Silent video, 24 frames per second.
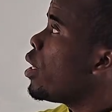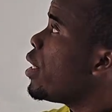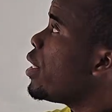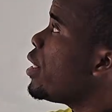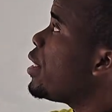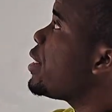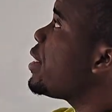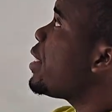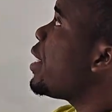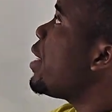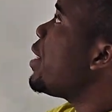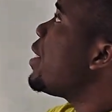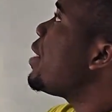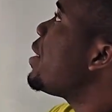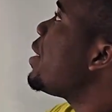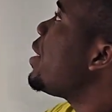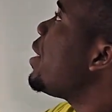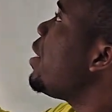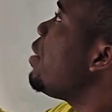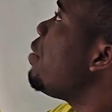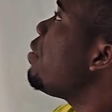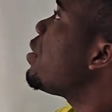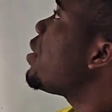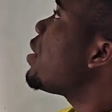It says
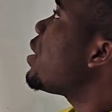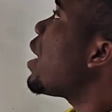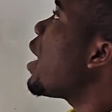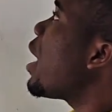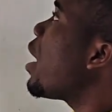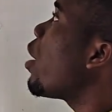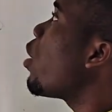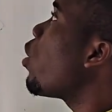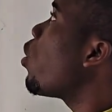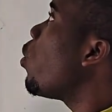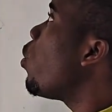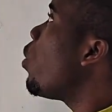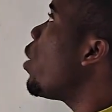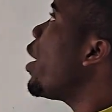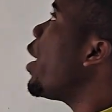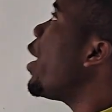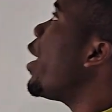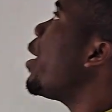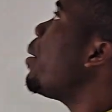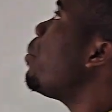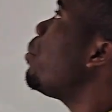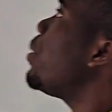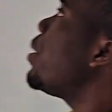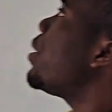if triangle
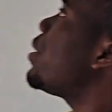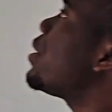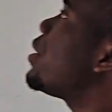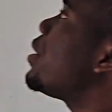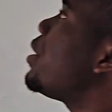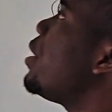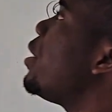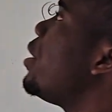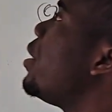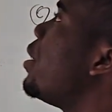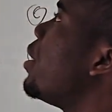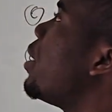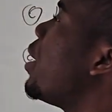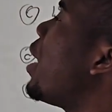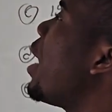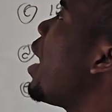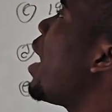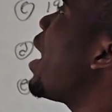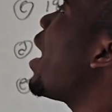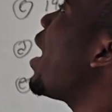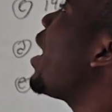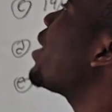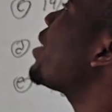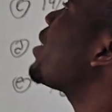ABC
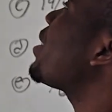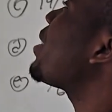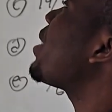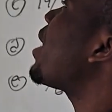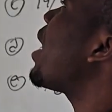has